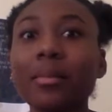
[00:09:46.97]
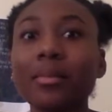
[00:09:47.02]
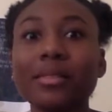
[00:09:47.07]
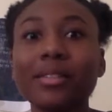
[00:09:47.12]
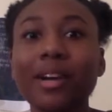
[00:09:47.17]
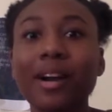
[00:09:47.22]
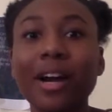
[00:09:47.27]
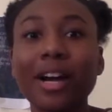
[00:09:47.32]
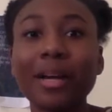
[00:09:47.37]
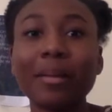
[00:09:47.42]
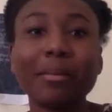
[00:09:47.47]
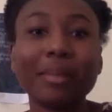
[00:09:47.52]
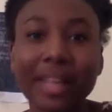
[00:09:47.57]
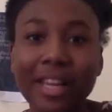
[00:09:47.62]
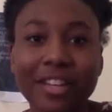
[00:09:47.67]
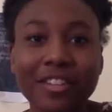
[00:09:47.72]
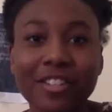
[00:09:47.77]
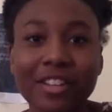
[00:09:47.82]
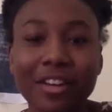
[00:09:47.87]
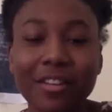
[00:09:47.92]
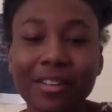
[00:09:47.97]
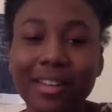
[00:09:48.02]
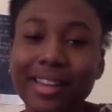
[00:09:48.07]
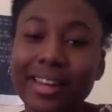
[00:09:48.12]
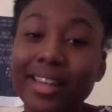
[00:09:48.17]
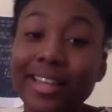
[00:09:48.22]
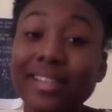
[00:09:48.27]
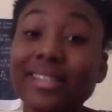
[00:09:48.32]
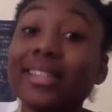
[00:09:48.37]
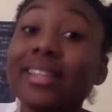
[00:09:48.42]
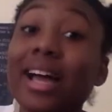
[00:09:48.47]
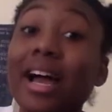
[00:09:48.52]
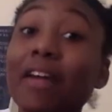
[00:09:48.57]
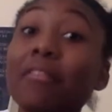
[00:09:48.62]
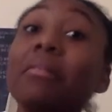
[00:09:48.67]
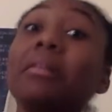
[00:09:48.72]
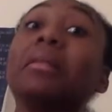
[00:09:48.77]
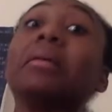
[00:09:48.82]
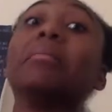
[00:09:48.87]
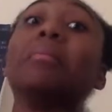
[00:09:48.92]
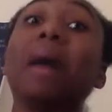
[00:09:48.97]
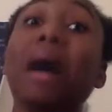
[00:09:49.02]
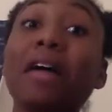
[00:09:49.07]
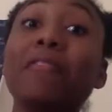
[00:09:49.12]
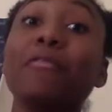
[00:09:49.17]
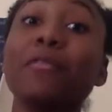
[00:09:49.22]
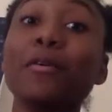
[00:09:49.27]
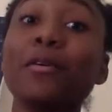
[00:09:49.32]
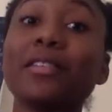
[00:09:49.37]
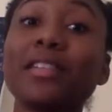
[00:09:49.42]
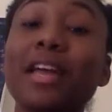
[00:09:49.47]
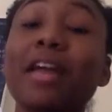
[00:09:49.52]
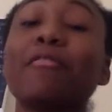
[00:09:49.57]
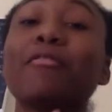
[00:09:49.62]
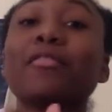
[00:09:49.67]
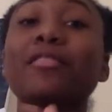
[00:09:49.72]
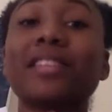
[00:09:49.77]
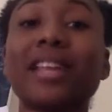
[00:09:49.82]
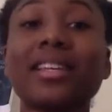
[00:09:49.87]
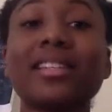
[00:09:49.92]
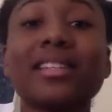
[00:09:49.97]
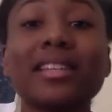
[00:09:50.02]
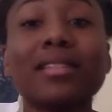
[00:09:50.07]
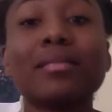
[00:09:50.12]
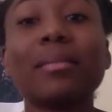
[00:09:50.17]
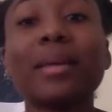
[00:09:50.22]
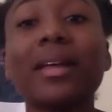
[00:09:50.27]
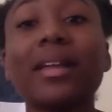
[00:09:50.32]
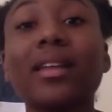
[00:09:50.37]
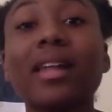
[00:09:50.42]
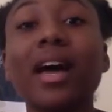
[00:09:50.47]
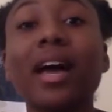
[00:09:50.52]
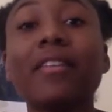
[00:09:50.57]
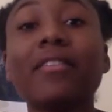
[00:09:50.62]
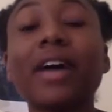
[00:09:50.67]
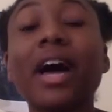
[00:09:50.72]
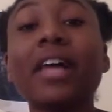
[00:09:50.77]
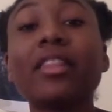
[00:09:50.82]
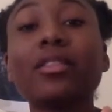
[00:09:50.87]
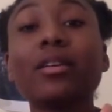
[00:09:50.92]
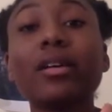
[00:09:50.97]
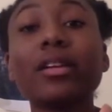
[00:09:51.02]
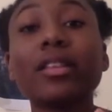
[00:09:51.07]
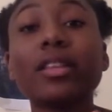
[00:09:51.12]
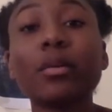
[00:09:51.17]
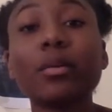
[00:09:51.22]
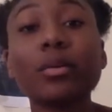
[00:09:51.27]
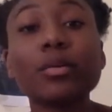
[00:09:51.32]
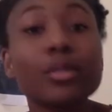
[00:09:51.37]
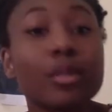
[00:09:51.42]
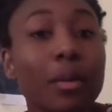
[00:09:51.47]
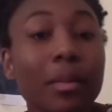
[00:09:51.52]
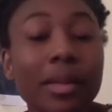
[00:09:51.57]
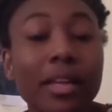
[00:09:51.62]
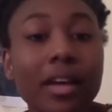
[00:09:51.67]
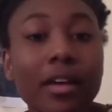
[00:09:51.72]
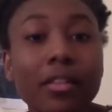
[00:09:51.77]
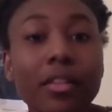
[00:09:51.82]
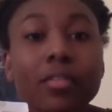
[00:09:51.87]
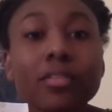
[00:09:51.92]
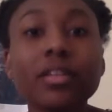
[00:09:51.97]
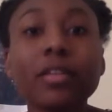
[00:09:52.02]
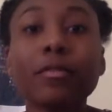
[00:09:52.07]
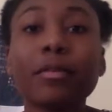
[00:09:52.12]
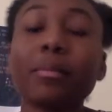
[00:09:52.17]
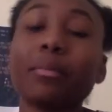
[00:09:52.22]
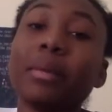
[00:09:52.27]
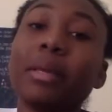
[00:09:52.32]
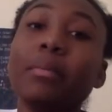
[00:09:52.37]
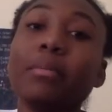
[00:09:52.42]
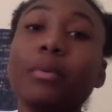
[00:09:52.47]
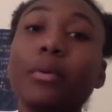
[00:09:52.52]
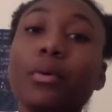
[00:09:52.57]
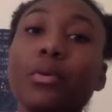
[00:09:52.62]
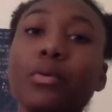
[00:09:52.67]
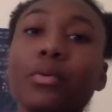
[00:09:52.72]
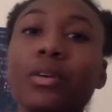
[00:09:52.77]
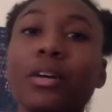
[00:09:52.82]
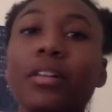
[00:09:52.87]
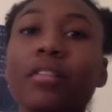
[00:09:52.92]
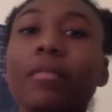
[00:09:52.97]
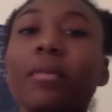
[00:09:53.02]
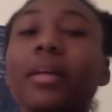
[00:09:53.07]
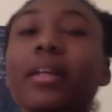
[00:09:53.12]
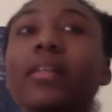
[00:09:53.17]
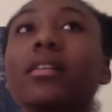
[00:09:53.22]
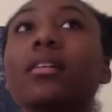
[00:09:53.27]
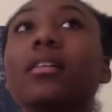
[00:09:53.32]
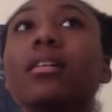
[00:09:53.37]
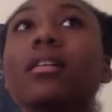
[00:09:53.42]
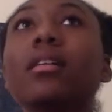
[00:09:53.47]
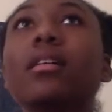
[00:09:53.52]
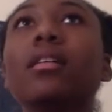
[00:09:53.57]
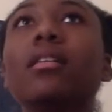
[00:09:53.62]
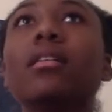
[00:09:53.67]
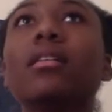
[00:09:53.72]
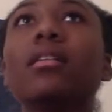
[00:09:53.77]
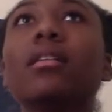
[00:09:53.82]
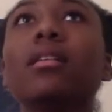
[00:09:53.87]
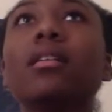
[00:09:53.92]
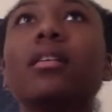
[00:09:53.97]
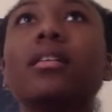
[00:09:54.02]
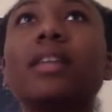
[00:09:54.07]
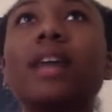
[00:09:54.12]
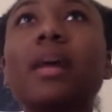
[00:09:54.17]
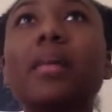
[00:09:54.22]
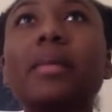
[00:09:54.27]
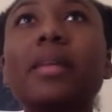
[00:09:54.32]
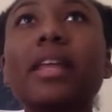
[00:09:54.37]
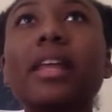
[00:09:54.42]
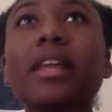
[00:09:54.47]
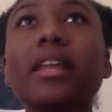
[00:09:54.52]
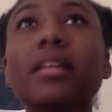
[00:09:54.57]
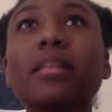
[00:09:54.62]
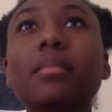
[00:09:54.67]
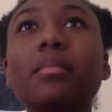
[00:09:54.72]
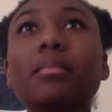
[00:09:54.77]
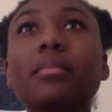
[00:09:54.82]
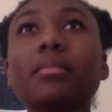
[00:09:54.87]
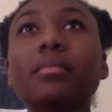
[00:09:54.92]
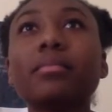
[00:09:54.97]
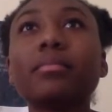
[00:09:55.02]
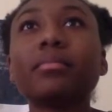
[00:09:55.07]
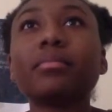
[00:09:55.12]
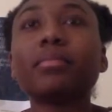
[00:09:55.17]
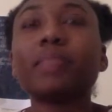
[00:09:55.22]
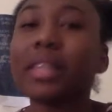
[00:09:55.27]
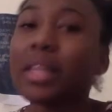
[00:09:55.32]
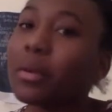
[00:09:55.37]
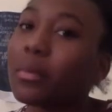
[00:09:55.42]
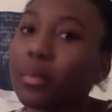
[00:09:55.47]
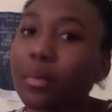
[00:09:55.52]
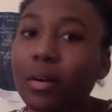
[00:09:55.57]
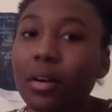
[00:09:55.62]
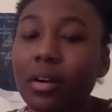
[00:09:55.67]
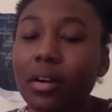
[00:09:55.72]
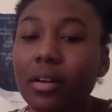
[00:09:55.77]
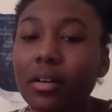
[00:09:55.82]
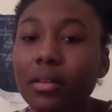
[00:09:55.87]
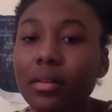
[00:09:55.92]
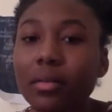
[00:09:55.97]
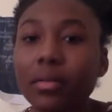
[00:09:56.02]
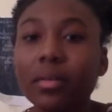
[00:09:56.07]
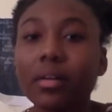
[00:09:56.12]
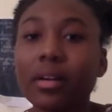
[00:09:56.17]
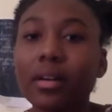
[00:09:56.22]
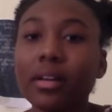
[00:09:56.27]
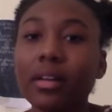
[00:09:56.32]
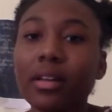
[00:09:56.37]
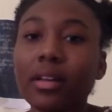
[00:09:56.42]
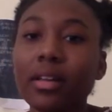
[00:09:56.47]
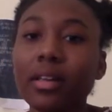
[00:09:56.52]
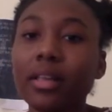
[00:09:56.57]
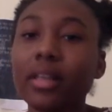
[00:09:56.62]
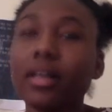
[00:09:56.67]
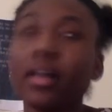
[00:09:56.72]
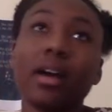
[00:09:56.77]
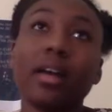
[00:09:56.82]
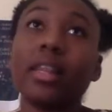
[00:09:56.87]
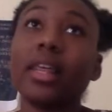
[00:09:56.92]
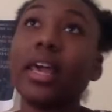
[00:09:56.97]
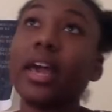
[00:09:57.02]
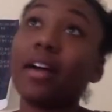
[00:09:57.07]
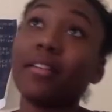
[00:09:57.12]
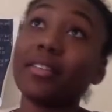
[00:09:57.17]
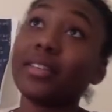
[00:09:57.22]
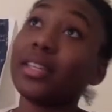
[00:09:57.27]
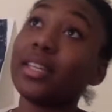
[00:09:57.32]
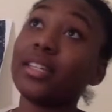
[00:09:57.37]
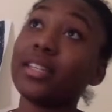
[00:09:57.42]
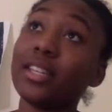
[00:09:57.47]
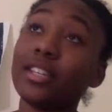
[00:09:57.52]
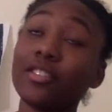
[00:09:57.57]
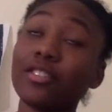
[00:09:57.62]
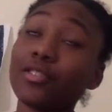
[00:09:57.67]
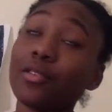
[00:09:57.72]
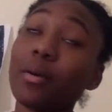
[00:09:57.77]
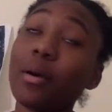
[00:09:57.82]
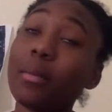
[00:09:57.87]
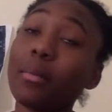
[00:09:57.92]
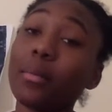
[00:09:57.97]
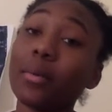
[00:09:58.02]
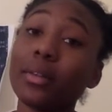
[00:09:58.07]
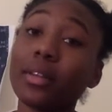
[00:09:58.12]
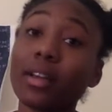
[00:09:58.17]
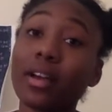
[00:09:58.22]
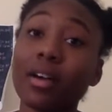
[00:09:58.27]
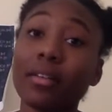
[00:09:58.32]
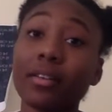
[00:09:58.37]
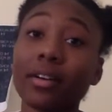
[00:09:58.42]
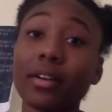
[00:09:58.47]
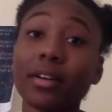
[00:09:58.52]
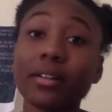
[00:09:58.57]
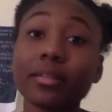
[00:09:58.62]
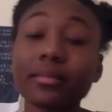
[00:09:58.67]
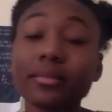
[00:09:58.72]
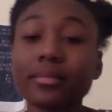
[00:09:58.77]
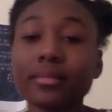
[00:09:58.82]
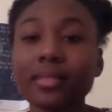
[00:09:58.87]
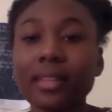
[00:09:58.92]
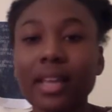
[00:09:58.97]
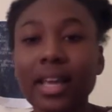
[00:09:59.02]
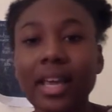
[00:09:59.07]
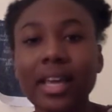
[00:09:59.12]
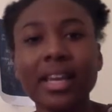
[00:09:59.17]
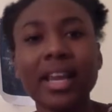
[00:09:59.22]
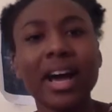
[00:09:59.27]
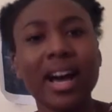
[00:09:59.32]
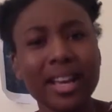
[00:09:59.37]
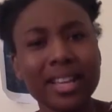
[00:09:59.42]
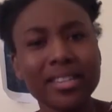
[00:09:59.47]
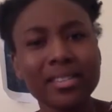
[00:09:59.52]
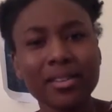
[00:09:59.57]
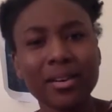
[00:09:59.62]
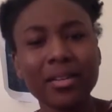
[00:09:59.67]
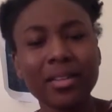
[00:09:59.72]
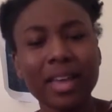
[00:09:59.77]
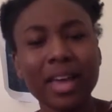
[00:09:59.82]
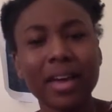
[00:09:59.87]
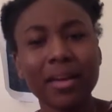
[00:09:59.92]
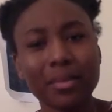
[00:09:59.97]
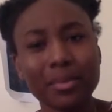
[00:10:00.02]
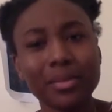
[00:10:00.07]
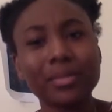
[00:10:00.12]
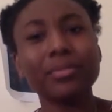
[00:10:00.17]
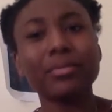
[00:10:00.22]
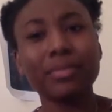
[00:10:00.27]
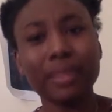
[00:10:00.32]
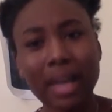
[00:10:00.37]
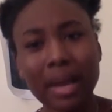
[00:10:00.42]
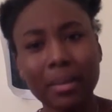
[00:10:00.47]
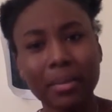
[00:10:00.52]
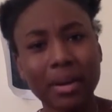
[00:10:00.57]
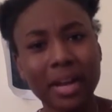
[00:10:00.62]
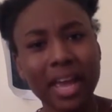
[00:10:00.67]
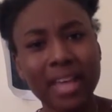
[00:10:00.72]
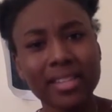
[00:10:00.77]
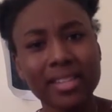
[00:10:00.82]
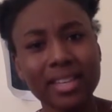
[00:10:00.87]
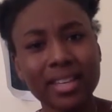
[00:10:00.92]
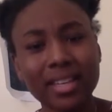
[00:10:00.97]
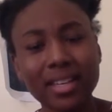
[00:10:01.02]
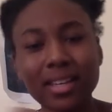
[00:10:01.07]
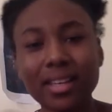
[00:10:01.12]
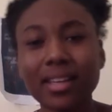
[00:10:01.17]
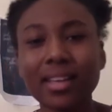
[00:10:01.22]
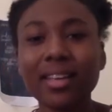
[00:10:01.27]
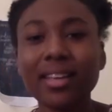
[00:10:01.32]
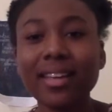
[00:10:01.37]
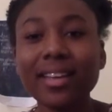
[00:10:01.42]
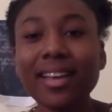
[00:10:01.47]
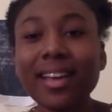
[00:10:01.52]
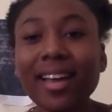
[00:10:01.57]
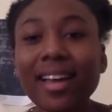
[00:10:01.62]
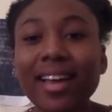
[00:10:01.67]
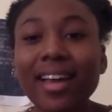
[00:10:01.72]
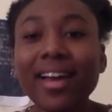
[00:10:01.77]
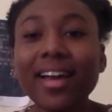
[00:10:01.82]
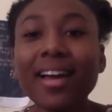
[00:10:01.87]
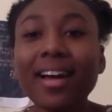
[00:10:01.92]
I'm sorry, Blake Shelton is not really my forte for Sexiest Man Alive. I thought there were so many other different people who could have been nominated, but they weren't, or they obviously didn't show up on the cover. And I saw that and was flabbergasted.